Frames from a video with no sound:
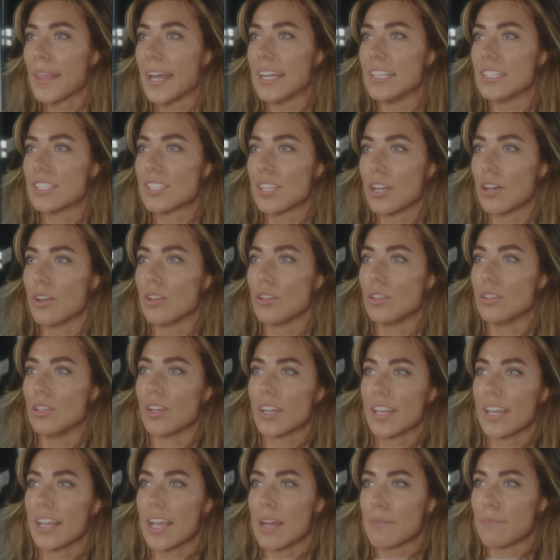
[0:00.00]
And so
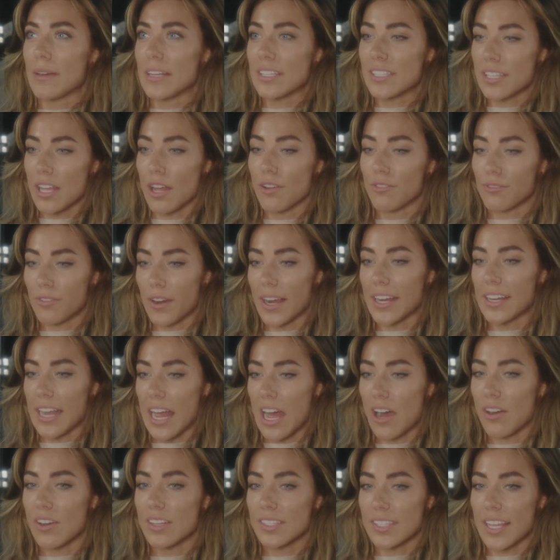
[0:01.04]
looking at myself right
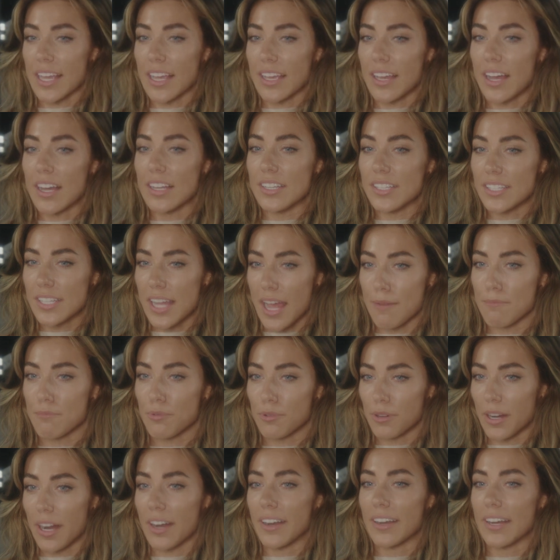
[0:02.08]
now as like a
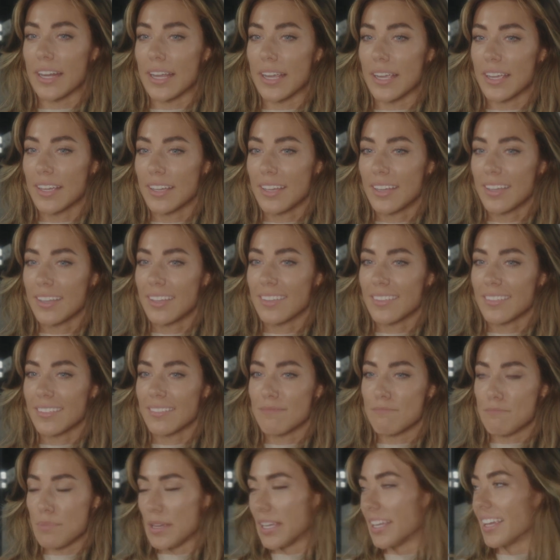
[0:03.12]
temporary
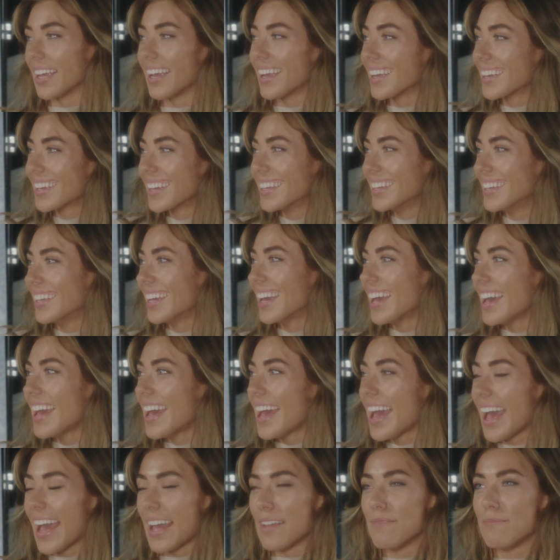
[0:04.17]
being
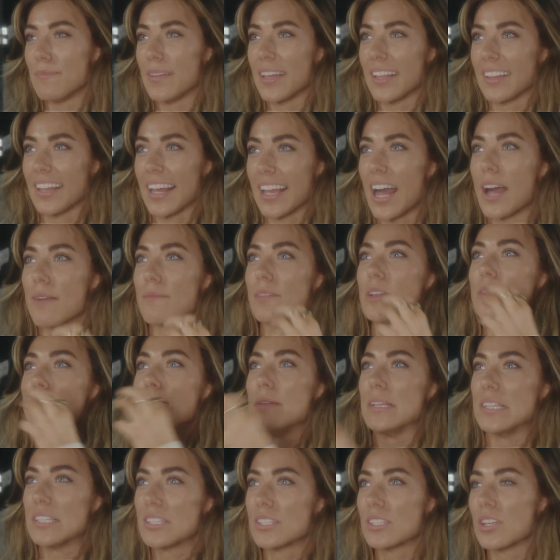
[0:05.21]
and being like, I'm going to
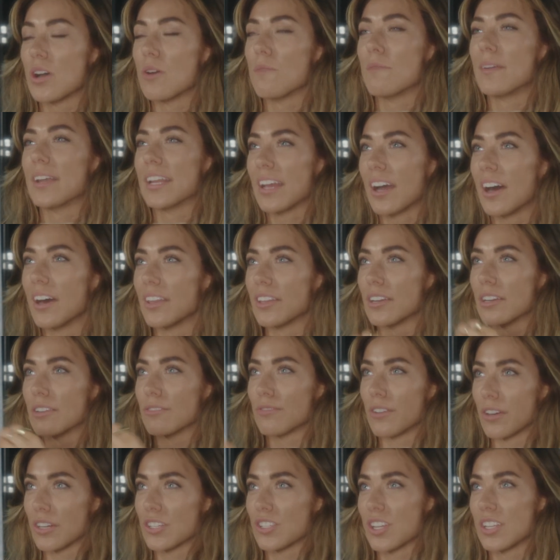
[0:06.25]
be so many other
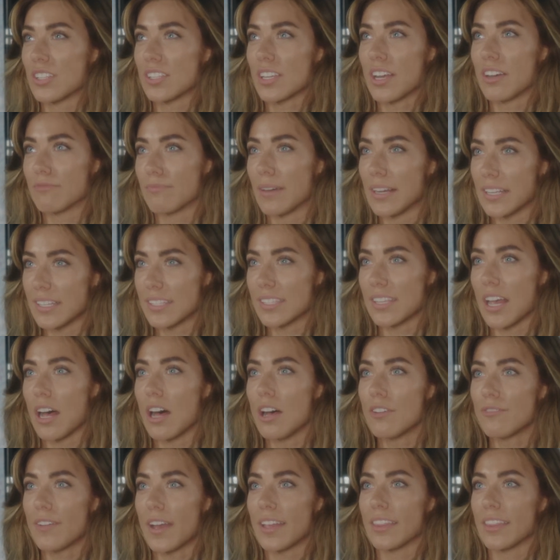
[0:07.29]
versions of myself.